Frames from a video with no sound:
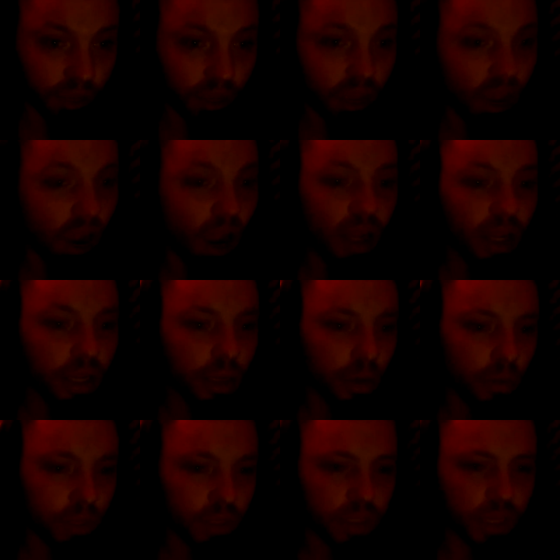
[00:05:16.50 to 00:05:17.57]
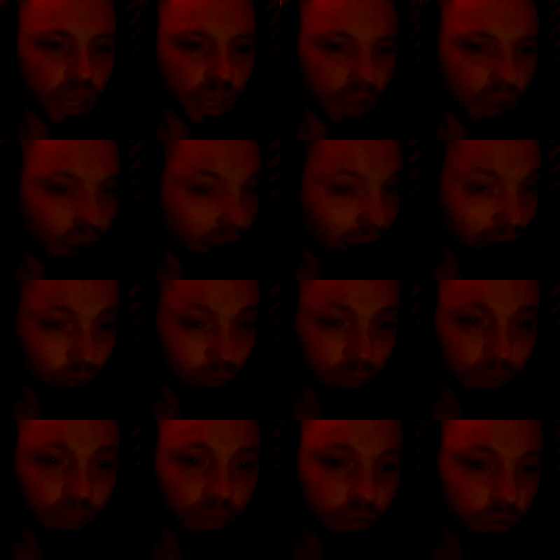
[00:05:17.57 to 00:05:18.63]
I can only say I will
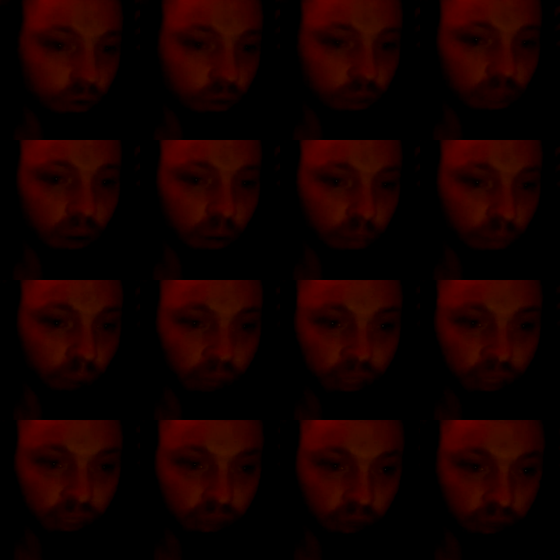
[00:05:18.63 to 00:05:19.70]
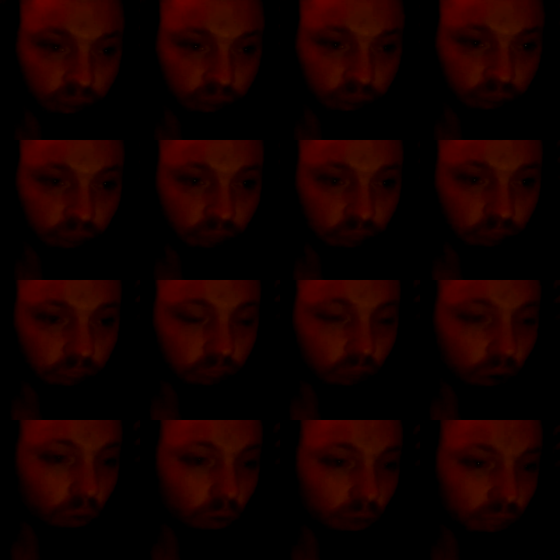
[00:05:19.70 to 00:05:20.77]
never allow my son to go
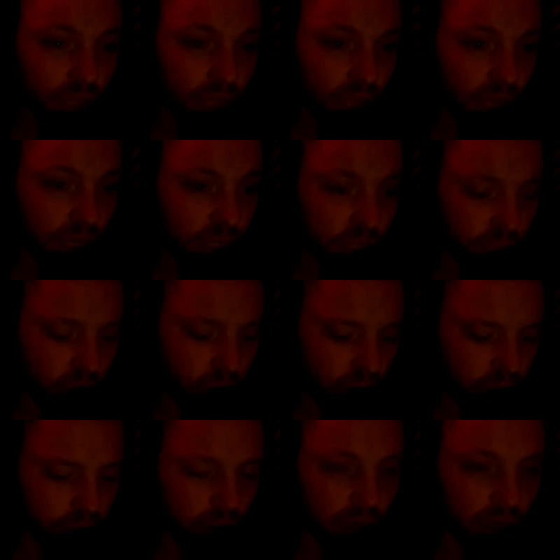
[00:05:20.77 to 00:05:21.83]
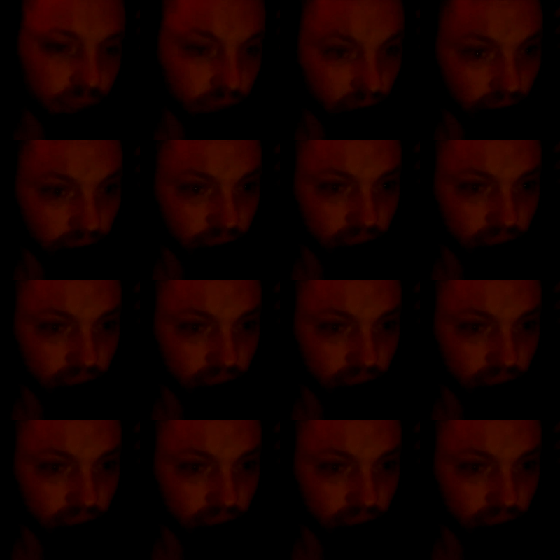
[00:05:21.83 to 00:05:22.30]
onto kidschat.net.